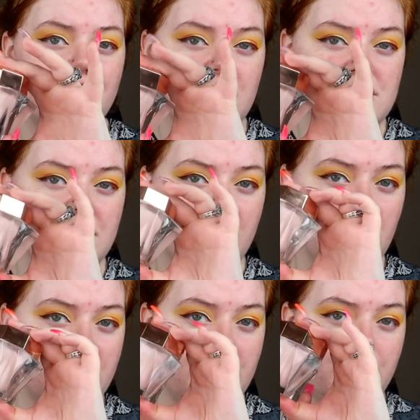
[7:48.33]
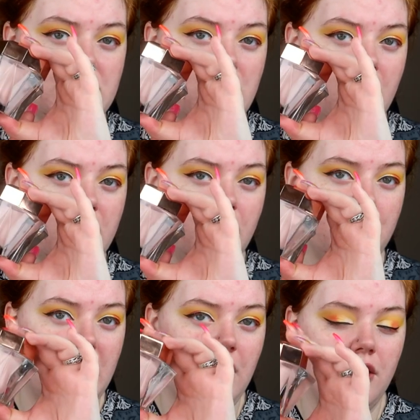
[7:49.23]
First of all, can we talk
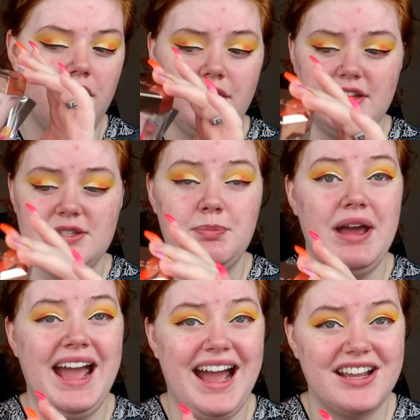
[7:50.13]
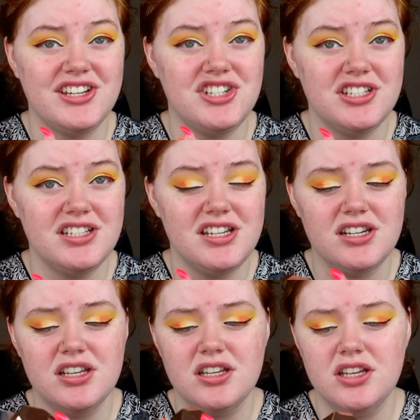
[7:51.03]
about this
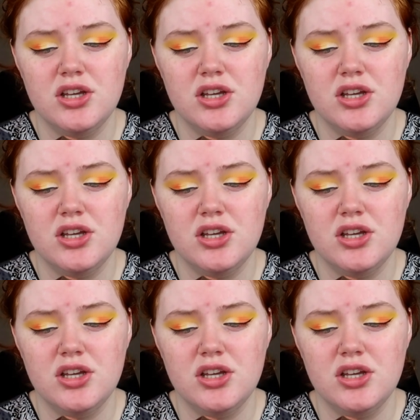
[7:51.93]
packaging?